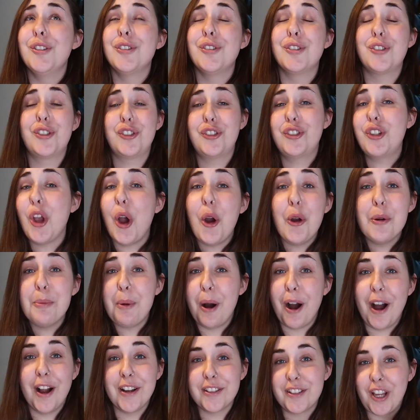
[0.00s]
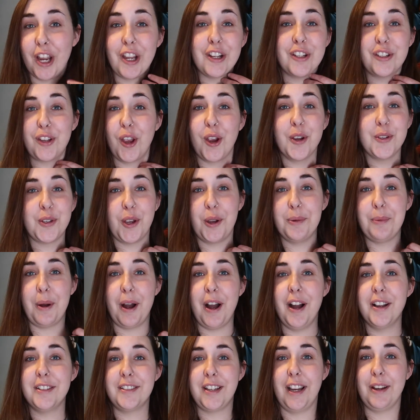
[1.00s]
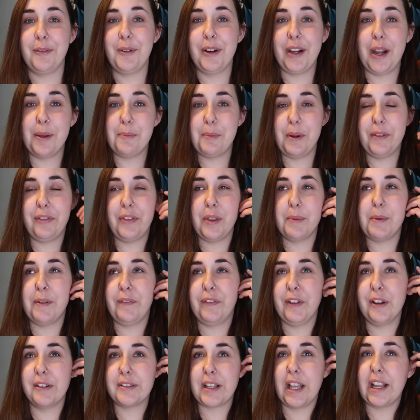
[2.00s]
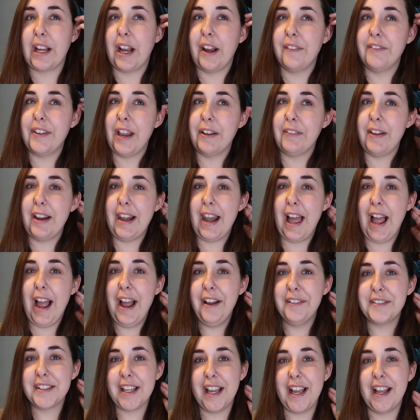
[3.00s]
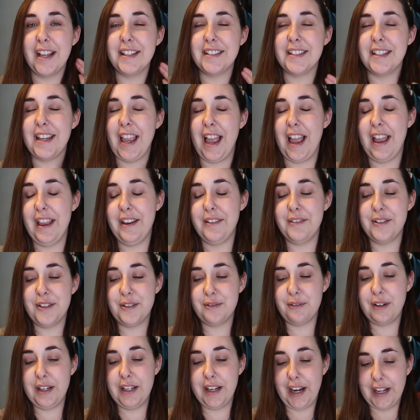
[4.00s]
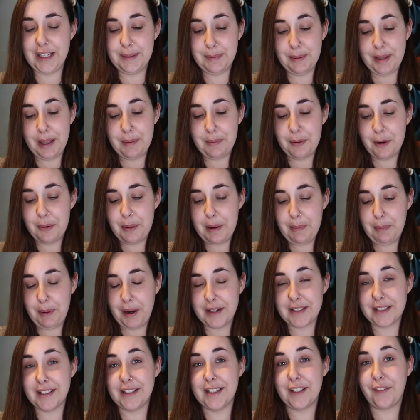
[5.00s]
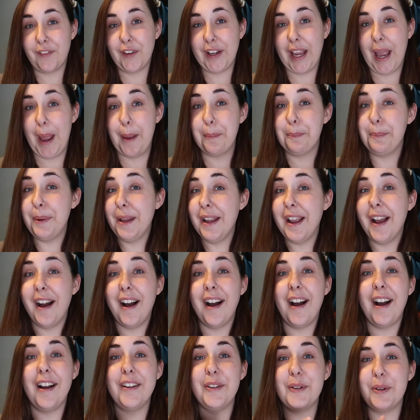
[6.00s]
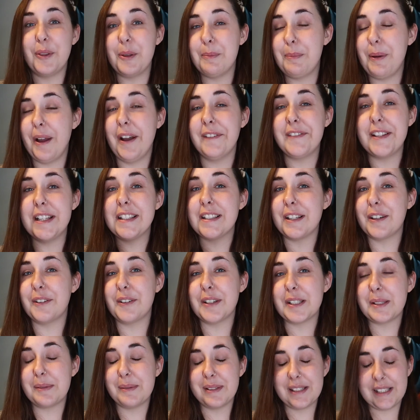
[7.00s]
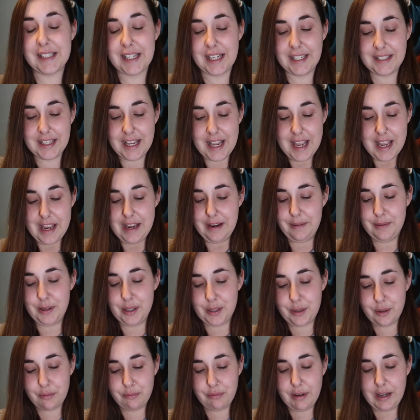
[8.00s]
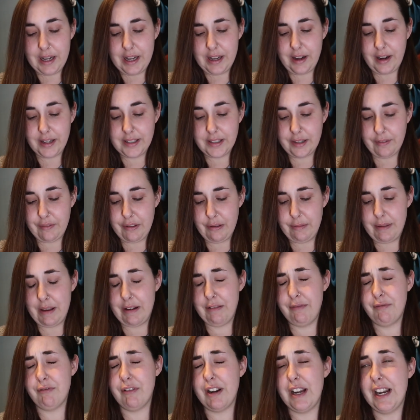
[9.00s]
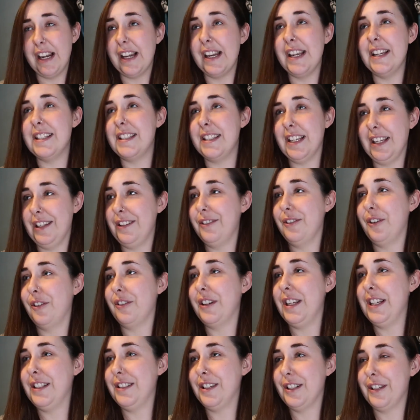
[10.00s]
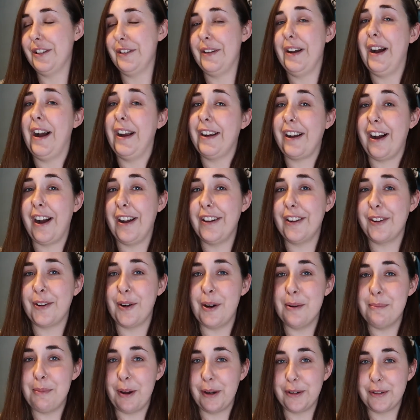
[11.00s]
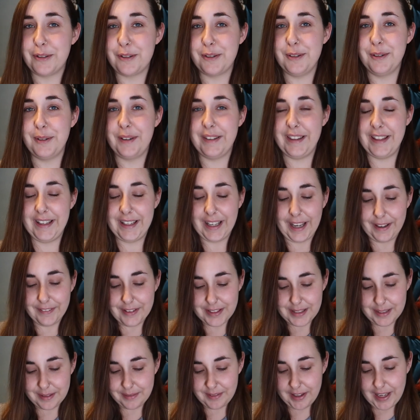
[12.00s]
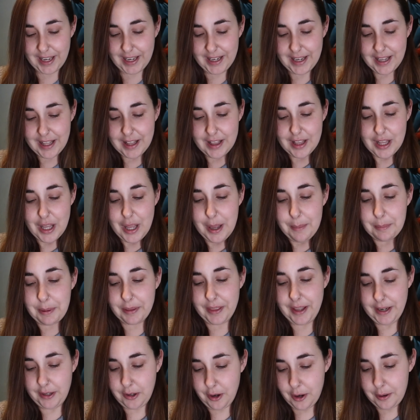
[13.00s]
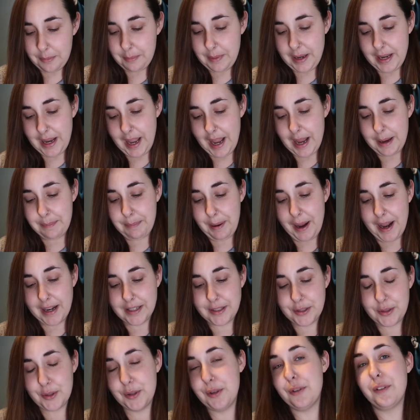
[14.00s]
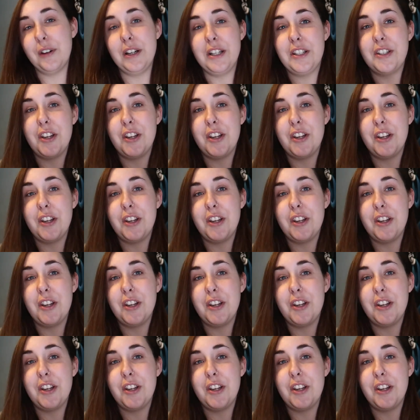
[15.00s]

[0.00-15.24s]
so much, like so much. Like when I'm with them, it feels like I've never left. And yeah, it was really nice. But they bought me presents for getting PR and all the birthdays and Christmases, which were really nice of them. They really did not need to do it. I kind of got emotional when they gave it to me. But they got me a Pandora